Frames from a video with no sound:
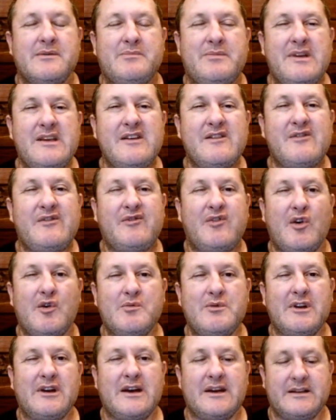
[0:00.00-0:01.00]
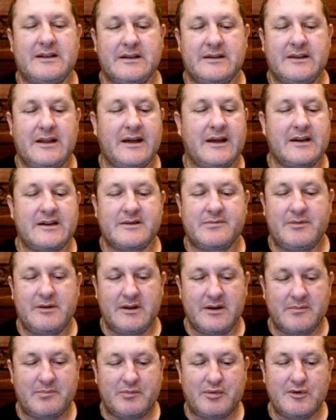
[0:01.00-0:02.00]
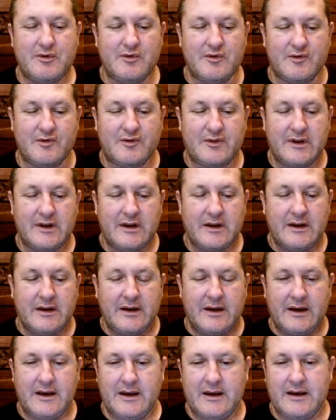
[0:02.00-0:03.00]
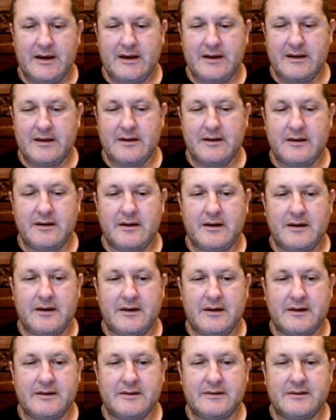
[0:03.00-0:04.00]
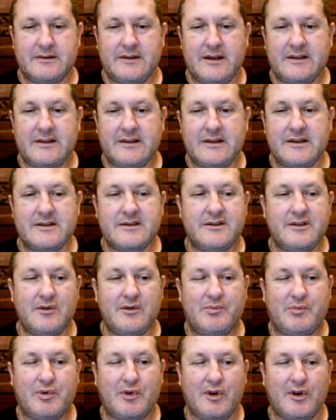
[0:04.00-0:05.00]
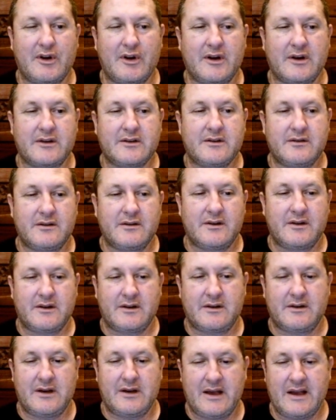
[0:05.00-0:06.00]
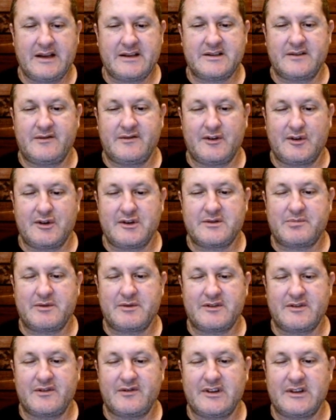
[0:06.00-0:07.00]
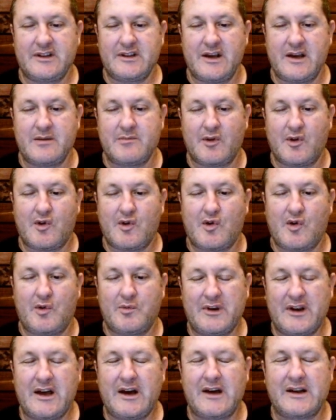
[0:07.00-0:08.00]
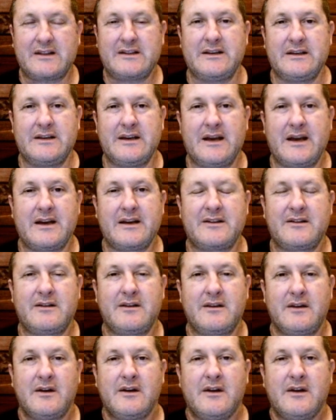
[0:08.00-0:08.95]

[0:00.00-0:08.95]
being formulated that has been approved, and that this new product has a very specific name, Comirnaty. And